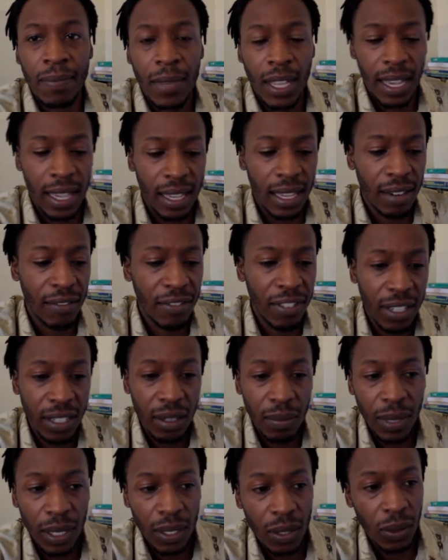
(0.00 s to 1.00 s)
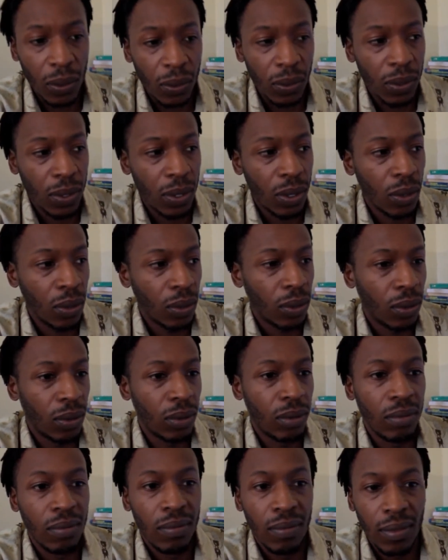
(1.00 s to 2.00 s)
I get fundamentals
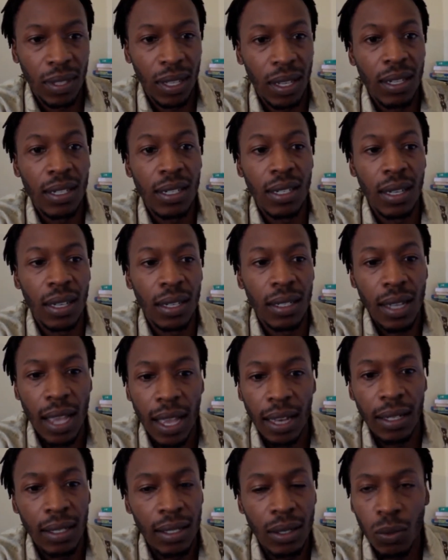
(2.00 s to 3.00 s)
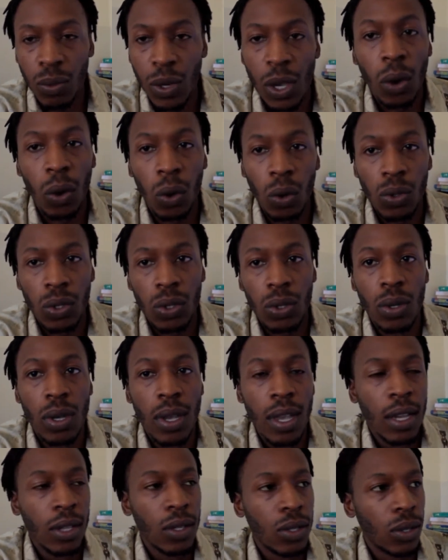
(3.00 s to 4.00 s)
through the internet, and we all do.
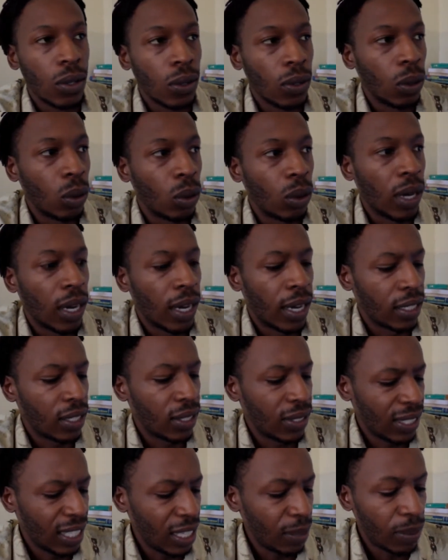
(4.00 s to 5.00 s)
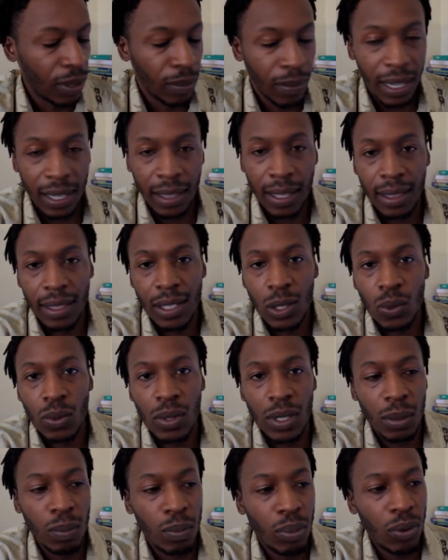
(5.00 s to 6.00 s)
So just keep in mind that this
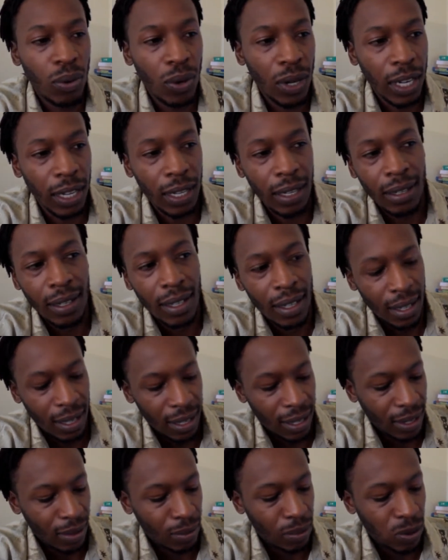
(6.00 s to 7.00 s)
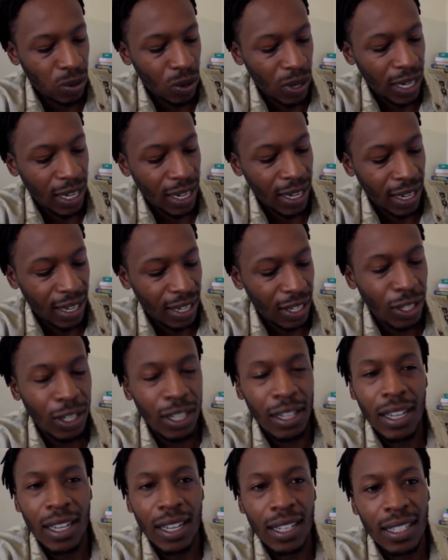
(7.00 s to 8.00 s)
was pre
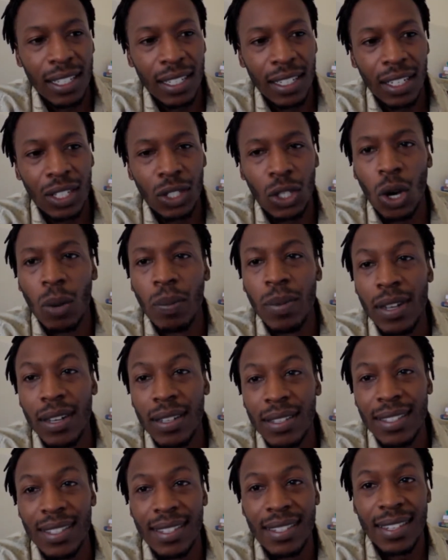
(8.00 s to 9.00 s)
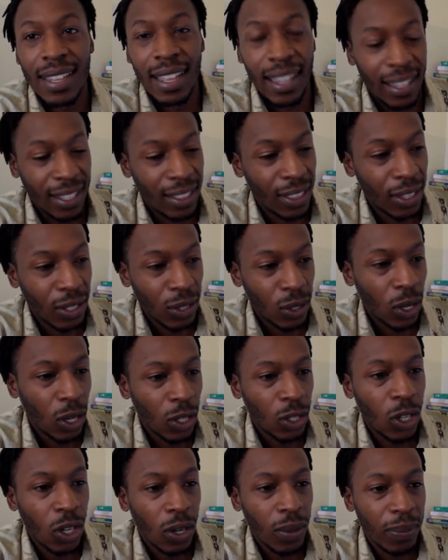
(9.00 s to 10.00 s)
internet dominance. Like the
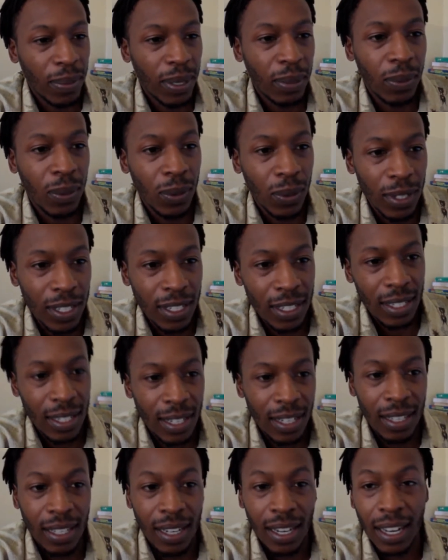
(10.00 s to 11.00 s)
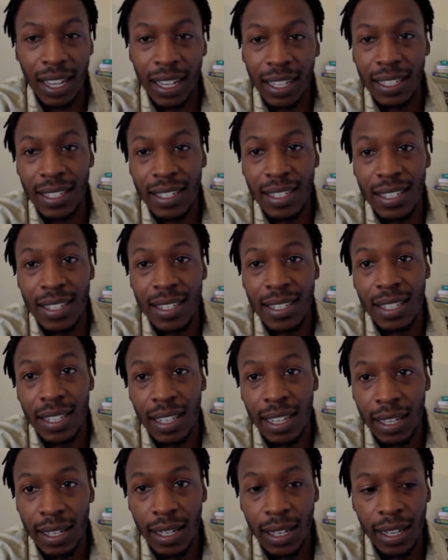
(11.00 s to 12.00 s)
dot-com bubble was in the 90s,
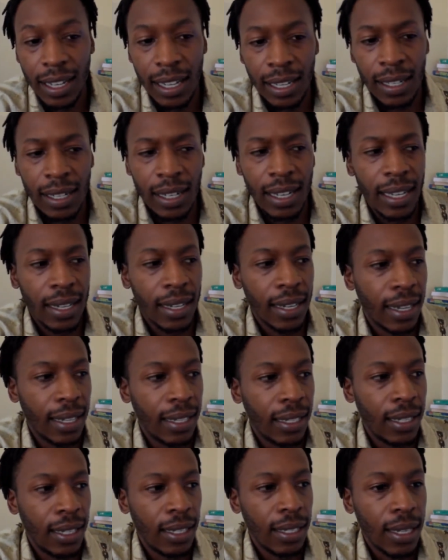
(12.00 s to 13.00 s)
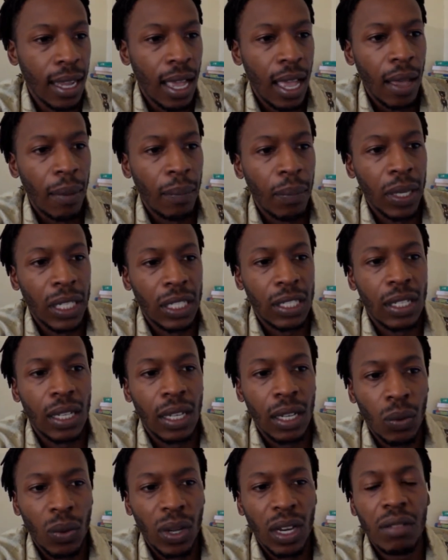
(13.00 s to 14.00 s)
late 90s. But
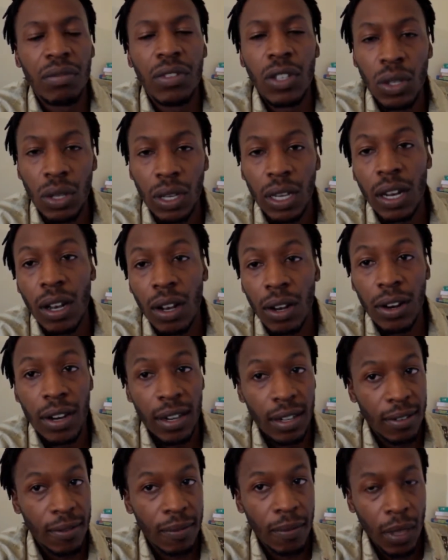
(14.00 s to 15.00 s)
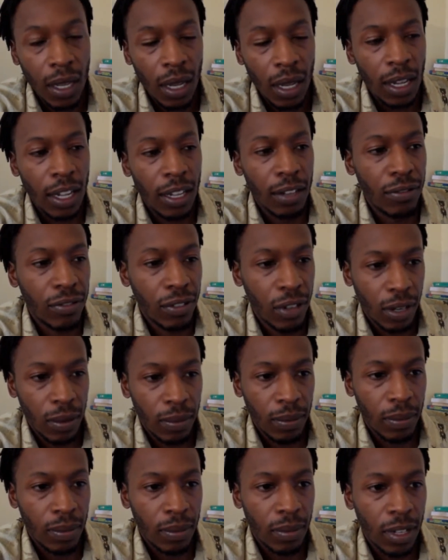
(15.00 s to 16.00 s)
whatever you can learn
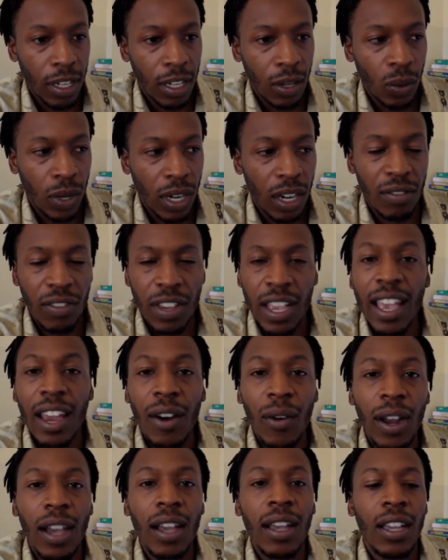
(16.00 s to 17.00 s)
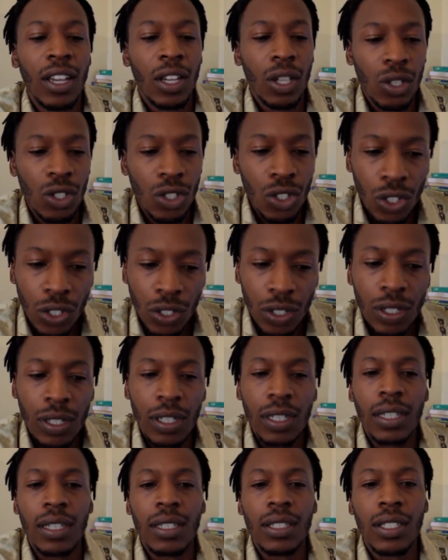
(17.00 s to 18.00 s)
from whatever era, you should
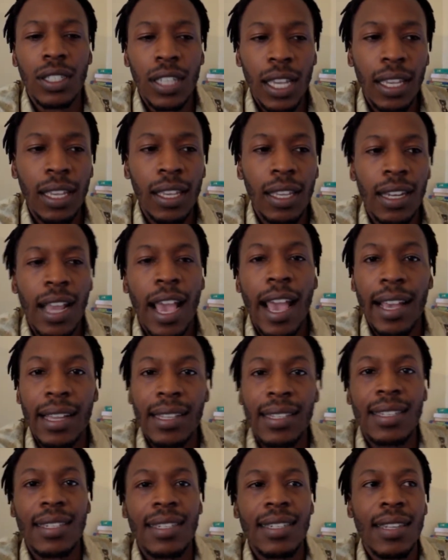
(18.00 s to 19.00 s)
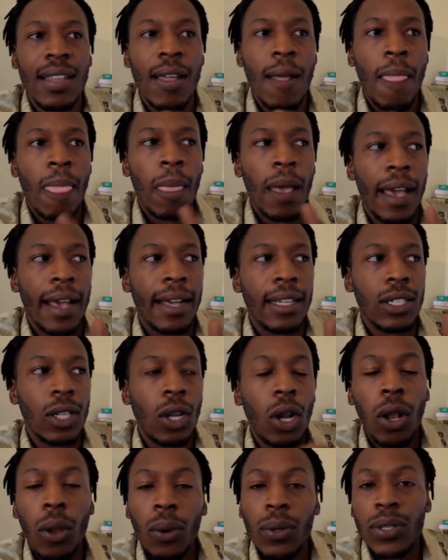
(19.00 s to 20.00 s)
take it as
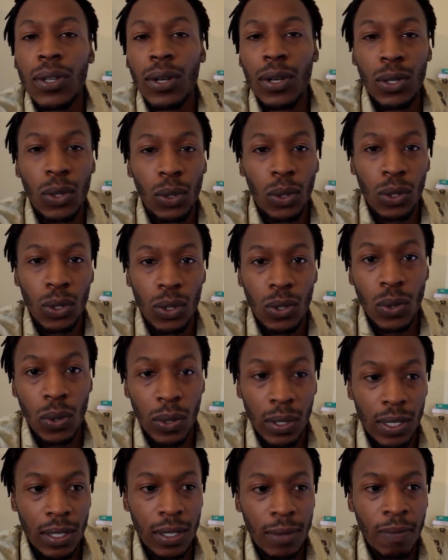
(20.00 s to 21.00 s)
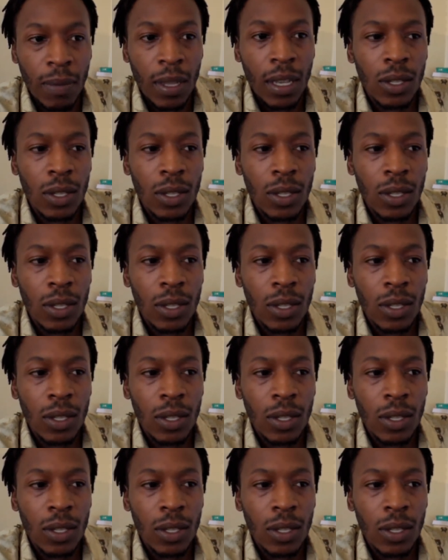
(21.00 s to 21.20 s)
closer to the source.